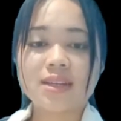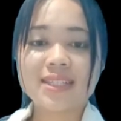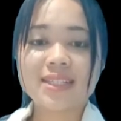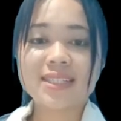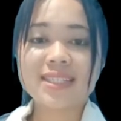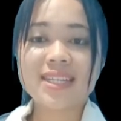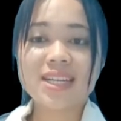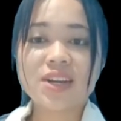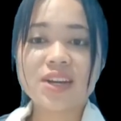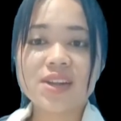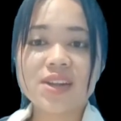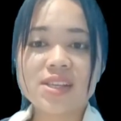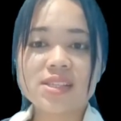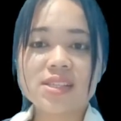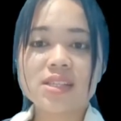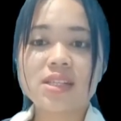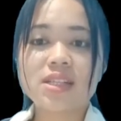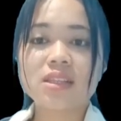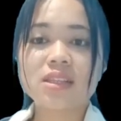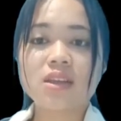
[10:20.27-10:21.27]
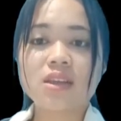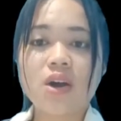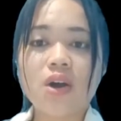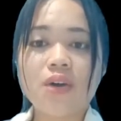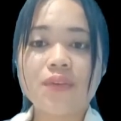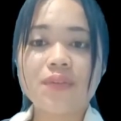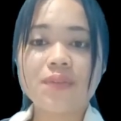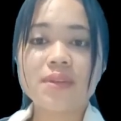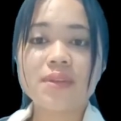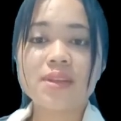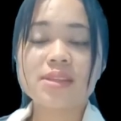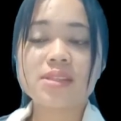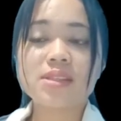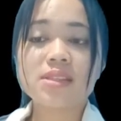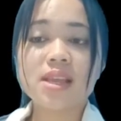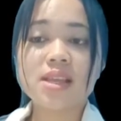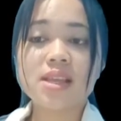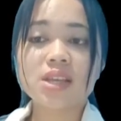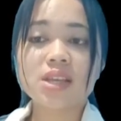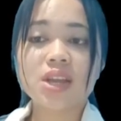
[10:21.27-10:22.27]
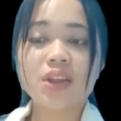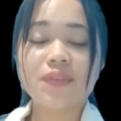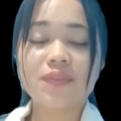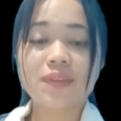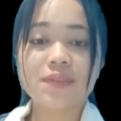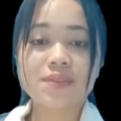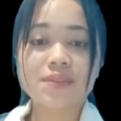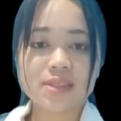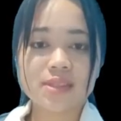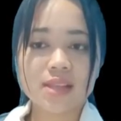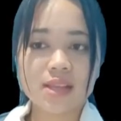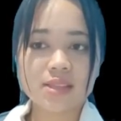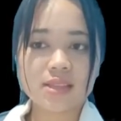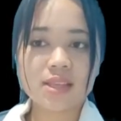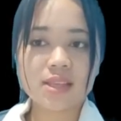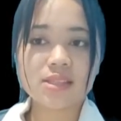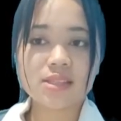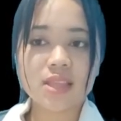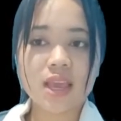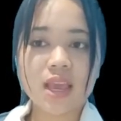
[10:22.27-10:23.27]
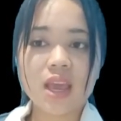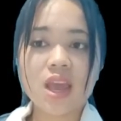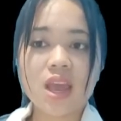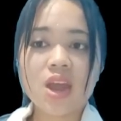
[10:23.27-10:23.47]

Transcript: The result of this descriptive statistic